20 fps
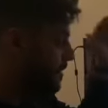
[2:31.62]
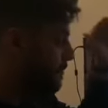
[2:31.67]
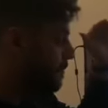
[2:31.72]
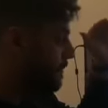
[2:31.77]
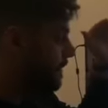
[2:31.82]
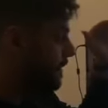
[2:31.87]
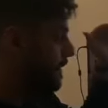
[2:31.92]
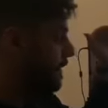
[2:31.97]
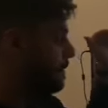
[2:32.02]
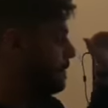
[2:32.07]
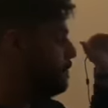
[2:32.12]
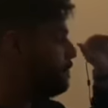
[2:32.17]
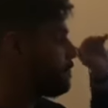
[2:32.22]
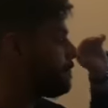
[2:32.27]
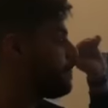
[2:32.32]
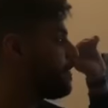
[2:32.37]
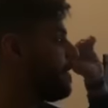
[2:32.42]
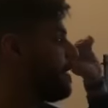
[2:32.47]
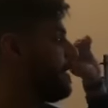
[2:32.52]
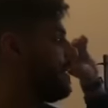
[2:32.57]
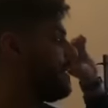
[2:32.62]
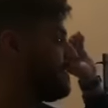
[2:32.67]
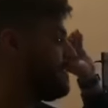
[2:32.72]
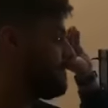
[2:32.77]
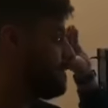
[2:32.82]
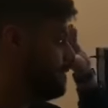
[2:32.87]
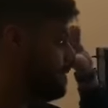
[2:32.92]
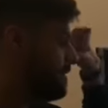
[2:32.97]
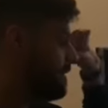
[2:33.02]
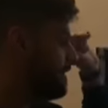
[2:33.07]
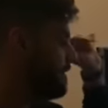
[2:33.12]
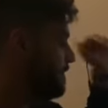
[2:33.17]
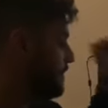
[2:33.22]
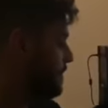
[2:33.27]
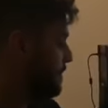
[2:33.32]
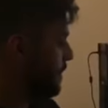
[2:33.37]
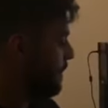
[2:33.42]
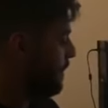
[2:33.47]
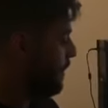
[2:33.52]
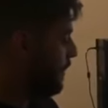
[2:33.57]
1 p.m. and
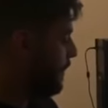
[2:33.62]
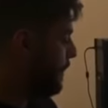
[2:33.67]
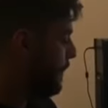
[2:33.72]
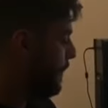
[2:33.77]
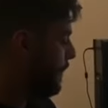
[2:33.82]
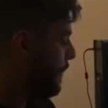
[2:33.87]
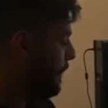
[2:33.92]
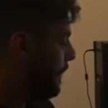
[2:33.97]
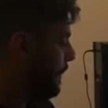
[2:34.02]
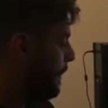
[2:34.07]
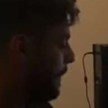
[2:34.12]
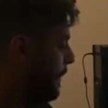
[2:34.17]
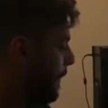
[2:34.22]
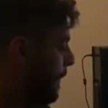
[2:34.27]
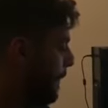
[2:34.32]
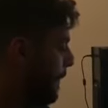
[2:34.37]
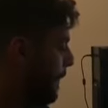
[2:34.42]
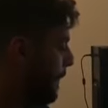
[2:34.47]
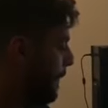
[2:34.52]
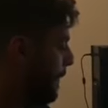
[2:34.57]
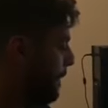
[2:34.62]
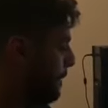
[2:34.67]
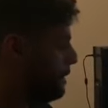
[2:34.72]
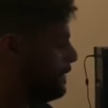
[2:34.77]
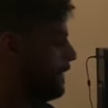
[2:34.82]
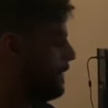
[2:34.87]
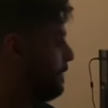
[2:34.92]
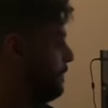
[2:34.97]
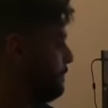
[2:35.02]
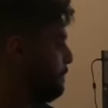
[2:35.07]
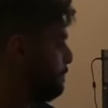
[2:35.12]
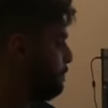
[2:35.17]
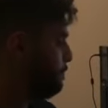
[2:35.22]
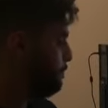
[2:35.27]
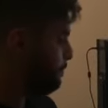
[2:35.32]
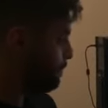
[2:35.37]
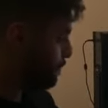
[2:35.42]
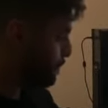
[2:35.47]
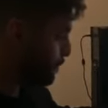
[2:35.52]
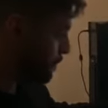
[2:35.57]
6 p.m.